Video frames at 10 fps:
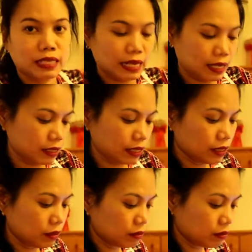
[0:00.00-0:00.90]
And then,
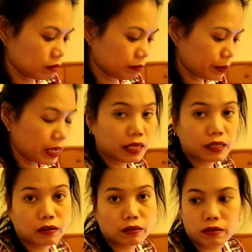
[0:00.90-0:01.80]
yung
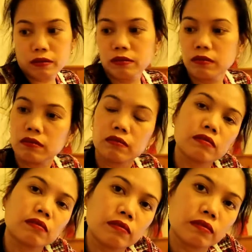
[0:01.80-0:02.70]
pangatlo kong
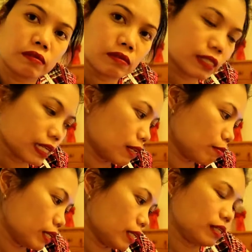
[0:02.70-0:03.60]

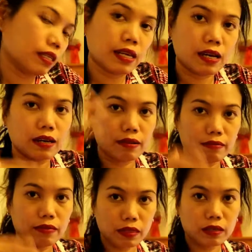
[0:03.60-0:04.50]
salamin na
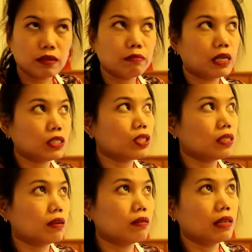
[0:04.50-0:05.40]
third batch
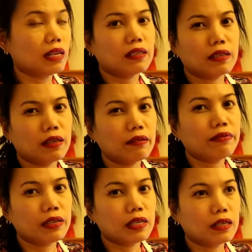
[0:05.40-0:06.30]
now. Like,
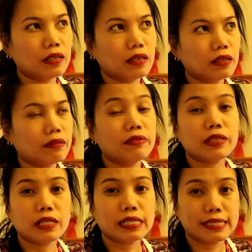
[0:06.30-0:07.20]
every year. Every
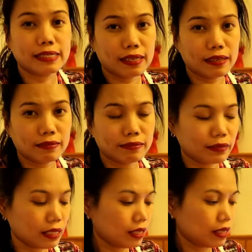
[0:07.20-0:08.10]
year kasi.
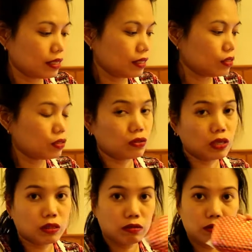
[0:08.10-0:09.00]
So,
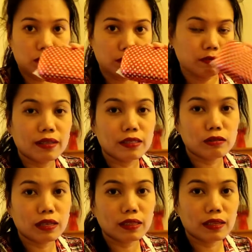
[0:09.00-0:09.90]
ito yun. So,
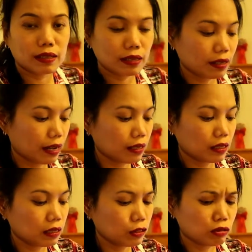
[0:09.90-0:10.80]
hindi rin
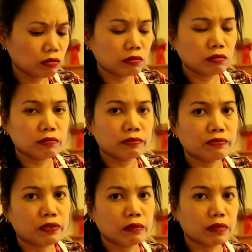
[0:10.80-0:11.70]
high-end yung
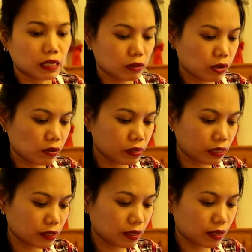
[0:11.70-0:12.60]
frame na kinuha ko
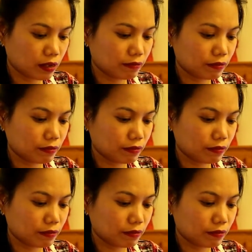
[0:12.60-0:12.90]
kasi nga.